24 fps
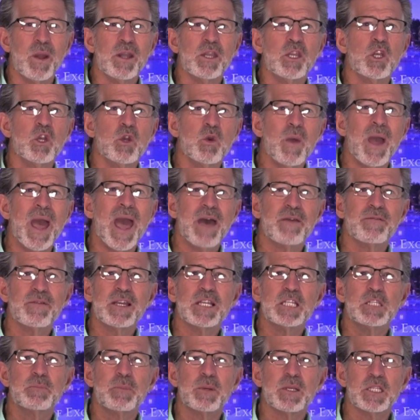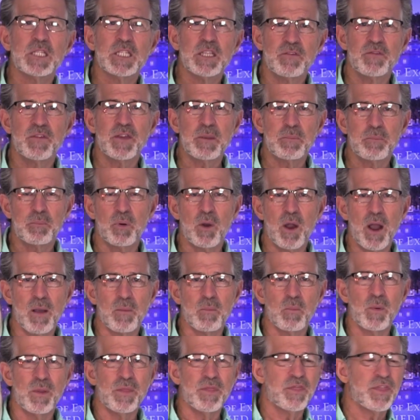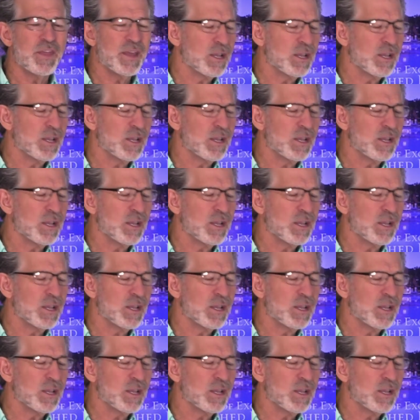when you have a specific problem,